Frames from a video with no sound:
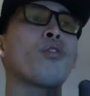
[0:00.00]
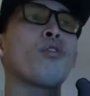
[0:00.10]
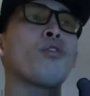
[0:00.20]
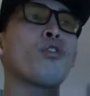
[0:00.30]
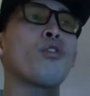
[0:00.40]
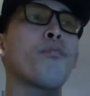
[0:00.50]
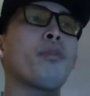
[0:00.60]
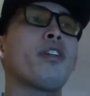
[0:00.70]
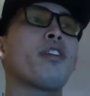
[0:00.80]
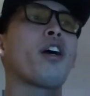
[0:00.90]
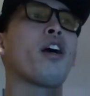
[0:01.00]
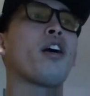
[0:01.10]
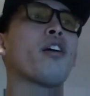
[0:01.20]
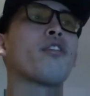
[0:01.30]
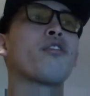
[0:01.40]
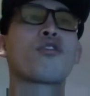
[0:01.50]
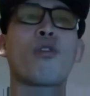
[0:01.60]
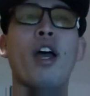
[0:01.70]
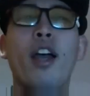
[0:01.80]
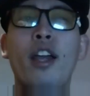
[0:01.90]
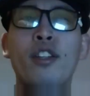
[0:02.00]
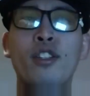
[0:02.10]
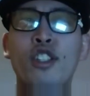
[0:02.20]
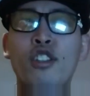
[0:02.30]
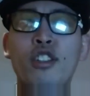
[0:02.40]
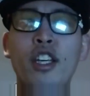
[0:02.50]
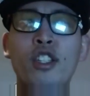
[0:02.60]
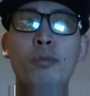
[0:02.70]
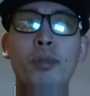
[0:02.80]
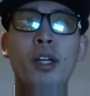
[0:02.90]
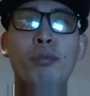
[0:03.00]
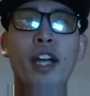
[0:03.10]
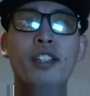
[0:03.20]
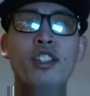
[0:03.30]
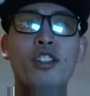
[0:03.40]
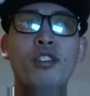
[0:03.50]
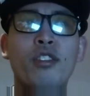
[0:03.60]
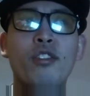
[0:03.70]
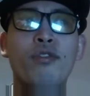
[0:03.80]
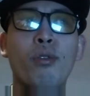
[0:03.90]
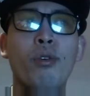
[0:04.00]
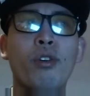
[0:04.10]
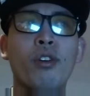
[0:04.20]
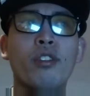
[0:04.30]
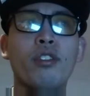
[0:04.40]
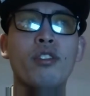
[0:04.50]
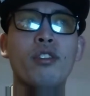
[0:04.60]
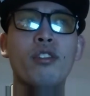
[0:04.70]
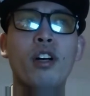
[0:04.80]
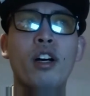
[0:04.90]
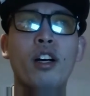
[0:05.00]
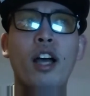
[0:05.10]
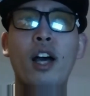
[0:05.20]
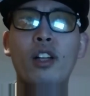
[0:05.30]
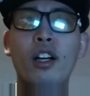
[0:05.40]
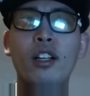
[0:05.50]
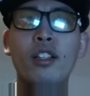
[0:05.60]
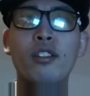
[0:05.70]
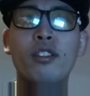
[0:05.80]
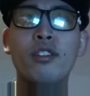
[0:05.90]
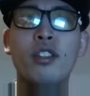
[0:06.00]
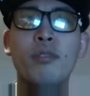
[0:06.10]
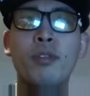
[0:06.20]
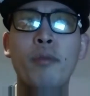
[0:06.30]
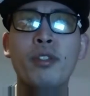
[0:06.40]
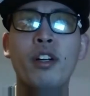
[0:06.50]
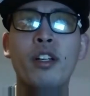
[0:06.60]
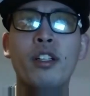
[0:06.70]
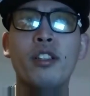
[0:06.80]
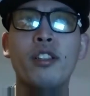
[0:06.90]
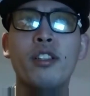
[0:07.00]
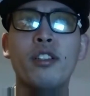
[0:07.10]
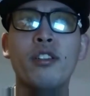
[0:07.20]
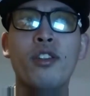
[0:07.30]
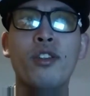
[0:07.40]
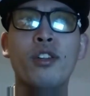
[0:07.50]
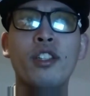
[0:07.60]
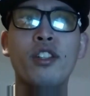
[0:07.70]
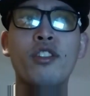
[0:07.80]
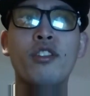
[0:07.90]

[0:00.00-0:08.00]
you've been did you say you've been a practitioner for how long? I'm sorry, 30 years you